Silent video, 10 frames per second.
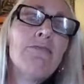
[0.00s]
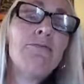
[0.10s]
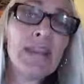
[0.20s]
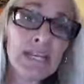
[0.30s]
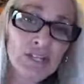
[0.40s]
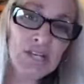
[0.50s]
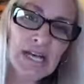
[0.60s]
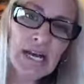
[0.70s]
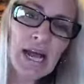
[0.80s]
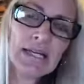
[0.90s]
finished
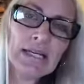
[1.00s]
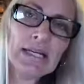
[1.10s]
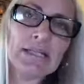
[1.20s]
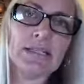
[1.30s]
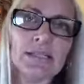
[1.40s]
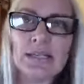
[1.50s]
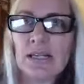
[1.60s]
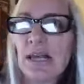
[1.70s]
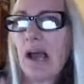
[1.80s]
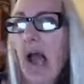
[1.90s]
it.
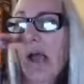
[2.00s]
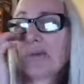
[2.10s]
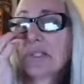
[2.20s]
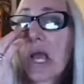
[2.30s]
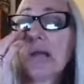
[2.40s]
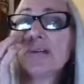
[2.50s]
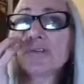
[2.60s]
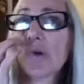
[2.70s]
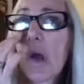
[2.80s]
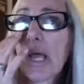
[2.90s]
I was kind of
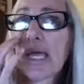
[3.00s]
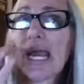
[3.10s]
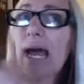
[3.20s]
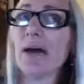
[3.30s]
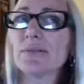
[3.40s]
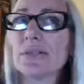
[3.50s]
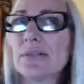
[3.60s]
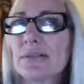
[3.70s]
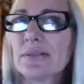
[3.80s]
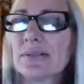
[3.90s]
drawing it out
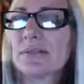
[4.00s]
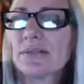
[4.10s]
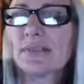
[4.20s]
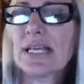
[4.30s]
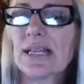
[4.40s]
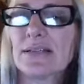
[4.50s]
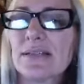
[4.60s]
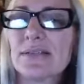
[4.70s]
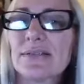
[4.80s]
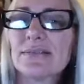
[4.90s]

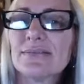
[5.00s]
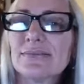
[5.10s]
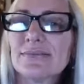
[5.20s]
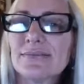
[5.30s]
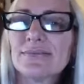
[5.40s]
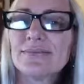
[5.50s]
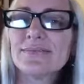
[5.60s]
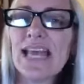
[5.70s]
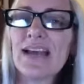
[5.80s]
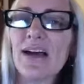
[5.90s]
since
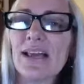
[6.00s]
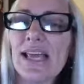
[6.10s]
it got